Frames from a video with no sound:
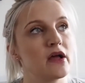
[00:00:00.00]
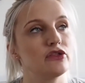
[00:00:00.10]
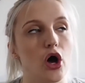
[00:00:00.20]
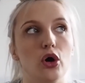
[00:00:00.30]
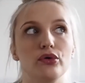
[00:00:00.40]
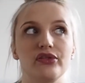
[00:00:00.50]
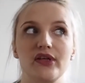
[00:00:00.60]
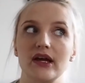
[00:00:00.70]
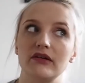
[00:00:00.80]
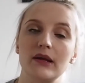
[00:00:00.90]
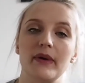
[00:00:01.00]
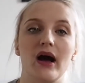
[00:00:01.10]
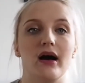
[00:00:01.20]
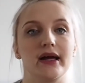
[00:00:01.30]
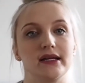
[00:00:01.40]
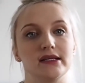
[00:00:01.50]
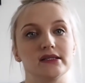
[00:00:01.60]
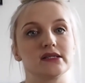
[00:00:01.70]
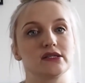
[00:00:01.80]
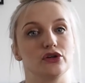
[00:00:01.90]
the whole theory
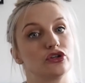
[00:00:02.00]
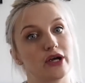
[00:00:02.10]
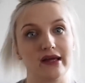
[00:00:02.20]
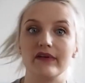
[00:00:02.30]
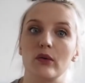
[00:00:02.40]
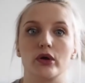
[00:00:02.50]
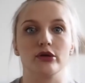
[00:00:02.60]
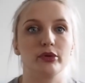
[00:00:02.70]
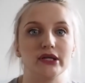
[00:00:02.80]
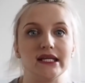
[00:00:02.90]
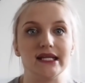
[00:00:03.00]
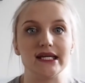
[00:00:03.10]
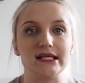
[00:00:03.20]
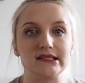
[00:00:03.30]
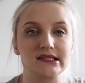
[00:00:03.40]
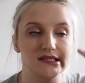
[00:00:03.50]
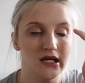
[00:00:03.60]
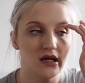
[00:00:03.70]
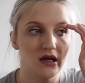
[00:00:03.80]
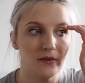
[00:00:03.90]
behind you craving what your body needs
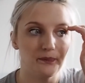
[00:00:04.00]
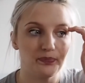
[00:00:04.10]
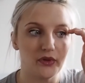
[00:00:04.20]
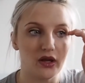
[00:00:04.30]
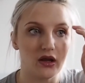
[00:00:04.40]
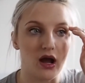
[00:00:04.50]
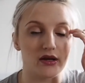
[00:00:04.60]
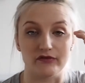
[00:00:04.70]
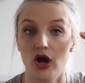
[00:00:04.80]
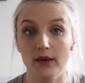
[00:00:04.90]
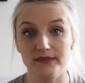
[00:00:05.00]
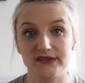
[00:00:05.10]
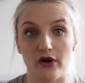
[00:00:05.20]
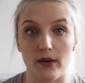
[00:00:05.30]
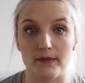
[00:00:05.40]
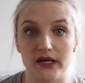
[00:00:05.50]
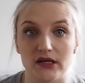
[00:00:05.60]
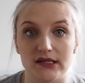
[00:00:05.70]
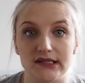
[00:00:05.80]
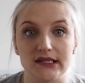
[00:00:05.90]
kind of comes from,
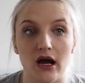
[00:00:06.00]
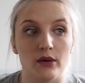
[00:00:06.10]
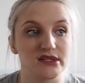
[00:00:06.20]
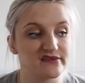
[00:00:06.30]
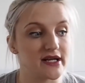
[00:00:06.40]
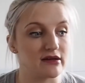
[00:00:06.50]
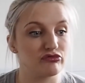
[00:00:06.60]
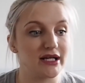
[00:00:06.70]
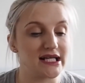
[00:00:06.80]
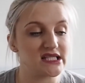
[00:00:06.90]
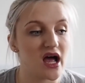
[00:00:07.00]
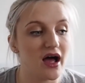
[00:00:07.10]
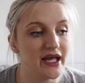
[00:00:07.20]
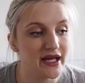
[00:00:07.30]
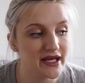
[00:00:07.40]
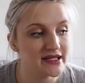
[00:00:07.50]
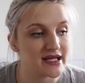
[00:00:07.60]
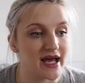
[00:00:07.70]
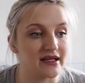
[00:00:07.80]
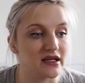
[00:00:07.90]
because I was feeling really tired
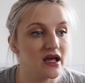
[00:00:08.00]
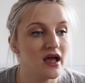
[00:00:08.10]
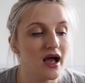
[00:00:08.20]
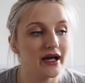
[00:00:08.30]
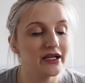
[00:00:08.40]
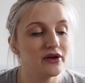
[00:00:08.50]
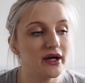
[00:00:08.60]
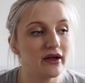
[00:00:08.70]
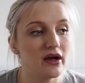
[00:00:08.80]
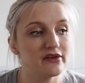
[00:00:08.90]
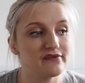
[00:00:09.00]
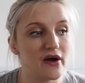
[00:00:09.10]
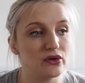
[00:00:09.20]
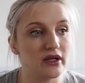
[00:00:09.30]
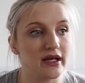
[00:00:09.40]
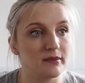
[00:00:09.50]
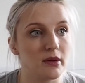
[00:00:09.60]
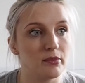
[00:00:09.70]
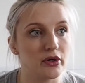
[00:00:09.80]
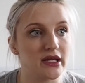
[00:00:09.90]
and I don't know, I kind of felt like
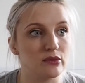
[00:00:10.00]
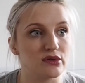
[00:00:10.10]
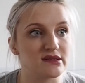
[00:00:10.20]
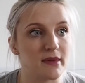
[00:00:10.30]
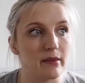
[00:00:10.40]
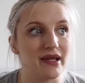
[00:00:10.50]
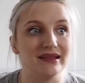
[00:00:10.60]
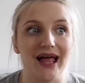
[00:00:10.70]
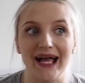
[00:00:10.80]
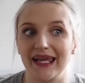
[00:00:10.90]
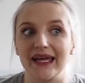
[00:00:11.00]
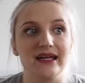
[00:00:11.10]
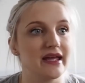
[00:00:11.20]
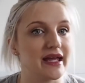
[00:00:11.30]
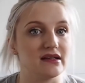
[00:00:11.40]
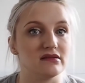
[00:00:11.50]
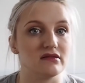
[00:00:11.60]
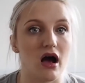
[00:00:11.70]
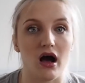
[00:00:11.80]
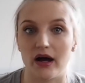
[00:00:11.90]
my body was maybe lacking
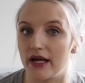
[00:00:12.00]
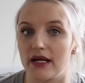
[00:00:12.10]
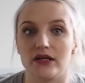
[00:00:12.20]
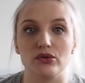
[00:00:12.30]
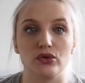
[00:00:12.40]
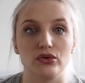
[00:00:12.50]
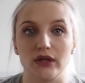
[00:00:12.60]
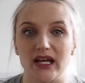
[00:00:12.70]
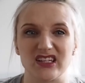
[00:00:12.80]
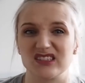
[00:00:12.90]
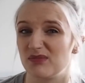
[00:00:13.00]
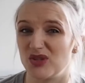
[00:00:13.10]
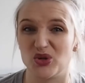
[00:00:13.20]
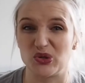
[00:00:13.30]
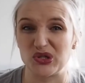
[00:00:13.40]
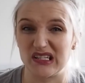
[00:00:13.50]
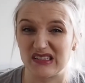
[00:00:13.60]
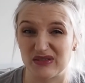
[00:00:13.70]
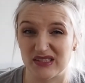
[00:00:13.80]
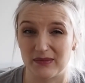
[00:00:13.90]
in iron or like some
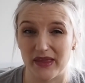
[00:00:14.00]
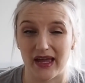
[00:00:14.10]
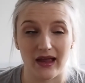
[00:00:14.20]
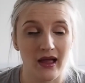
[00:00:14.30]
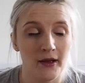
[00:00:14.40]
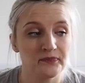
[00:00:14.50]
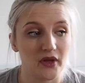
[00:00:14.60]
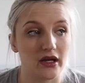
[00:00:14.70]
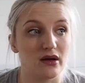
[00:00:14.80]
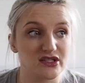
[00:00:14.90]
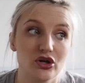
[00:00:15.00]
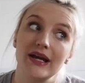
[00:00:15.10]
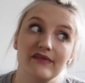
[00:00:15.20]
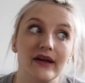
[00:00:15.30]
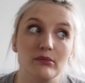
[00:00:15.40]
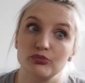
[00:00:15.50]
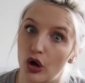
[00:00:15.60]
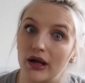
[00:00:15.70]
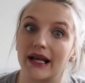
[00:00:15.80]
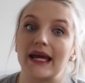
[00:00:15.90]
nutrients or something, and I was craving
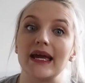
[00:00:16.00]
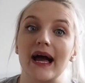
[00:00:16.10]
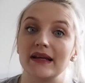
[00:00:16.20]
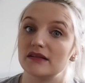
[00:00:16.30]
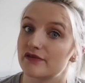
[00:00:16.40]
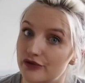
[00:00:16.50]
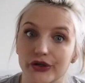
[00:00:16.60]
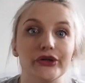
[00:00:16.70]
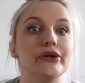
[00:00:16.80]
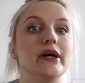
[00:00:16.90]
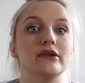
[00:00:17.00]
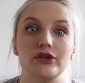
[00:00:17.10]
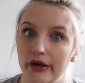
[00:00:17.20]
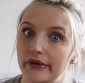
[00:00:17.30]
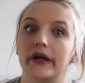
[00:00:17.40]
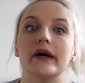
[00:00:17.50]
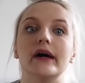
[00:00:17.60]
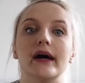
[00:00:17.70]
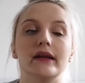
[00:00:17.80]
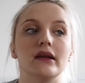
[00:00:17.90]
broccoli and fruit and yogurt,
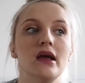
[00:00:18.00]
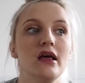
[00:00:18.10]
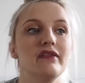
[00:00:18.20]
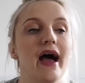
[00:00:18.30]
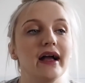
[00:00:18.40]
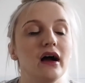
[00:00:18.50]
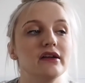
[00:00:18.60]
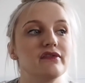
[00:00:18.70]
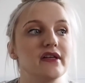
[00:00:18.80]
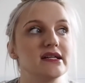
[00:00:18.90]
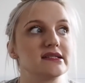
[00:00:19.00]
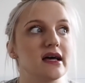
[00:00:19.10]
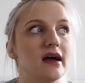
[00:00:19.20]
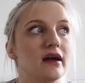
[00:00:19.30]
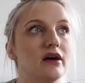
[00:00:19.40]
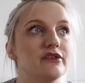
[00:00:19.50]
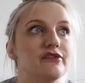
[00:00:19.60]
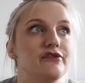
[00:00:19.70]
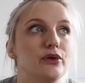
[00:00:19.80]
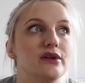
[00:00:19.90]
and they're kind of things that are kind of
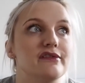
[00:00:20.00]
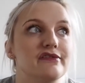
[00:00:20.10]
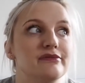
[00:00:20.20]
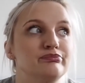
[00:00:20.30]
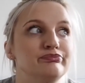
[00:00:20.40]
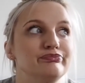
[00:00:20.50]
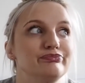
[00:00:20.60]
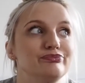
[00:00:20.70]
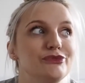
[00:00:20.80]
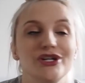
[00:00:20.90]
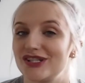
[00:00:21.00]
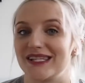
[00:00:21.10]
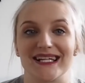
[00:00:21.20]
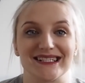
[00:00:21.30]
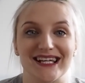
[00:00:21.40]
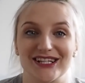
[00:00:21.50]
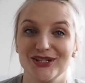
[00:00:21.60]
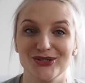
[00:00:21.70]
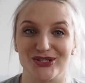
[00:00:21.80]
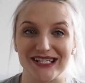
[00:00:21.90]
full of good things like
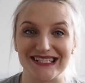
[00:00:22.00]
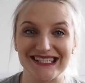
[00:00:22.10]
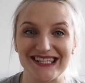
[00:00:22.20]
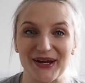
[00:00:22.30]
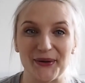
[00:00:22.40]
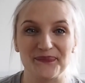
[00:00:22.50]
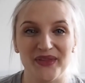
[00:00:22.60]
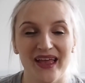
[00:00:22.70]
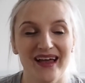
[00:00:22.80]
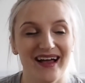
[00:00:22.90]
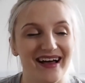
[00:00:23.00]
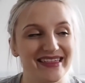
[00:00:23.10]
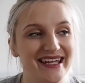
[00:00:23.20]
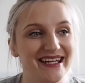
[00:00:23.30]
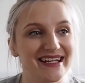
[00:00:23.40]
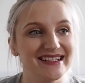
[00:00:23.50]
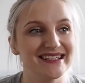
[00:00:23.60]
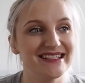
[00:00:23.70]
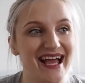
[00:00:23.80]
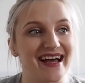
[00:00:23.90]
nutrients. So I think,
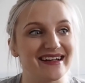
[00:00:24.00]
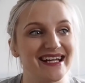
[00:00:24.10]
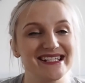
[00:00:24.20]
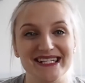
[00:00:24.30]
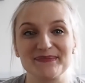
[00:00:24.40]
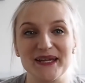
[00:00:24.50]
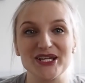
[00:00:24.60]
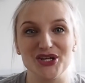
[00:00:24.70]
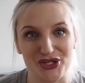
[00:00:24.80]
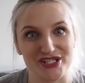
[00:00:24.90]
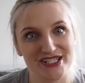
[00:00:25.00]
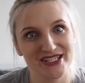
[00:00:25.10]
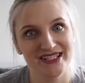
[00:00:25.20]
yeah, it did me good